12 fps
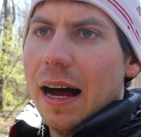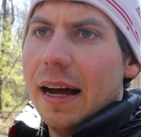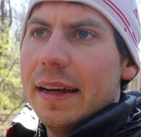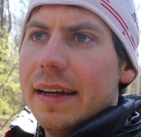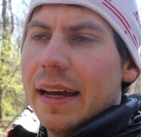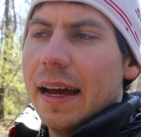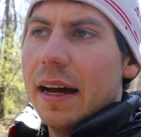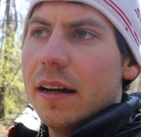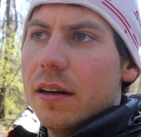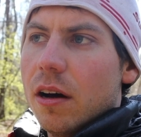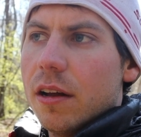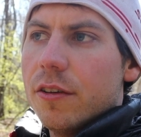I
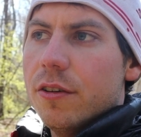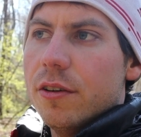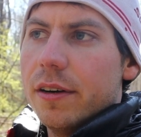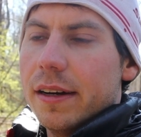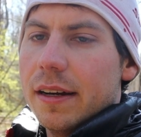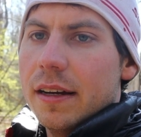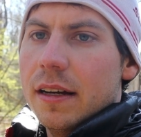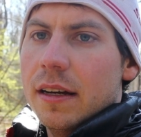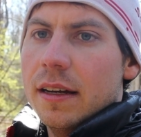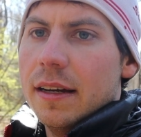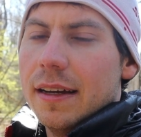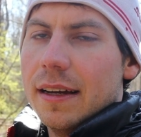had other
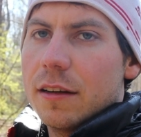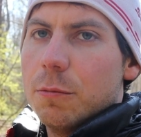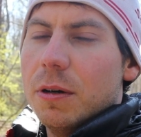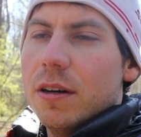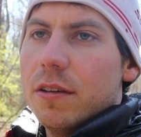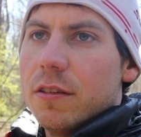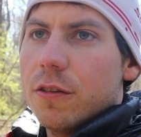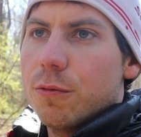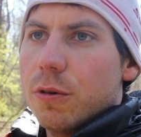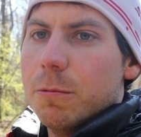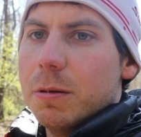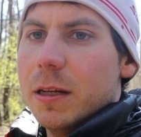experiences
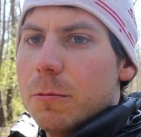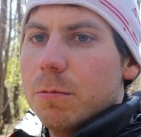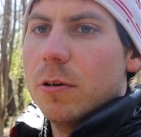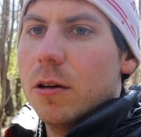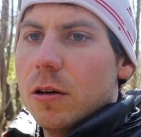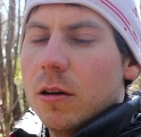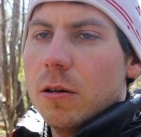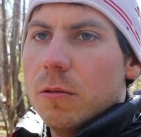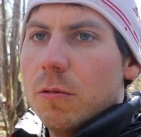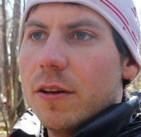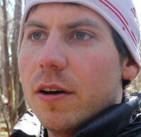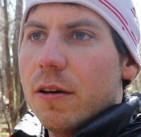with people,
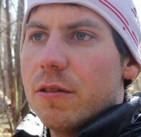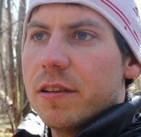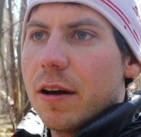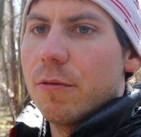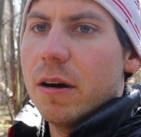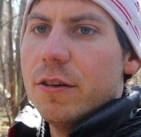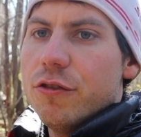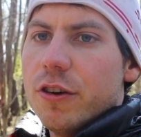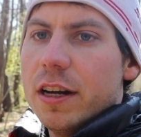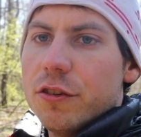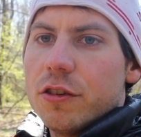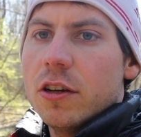whether I was at
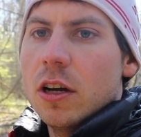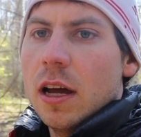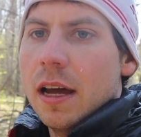restaurants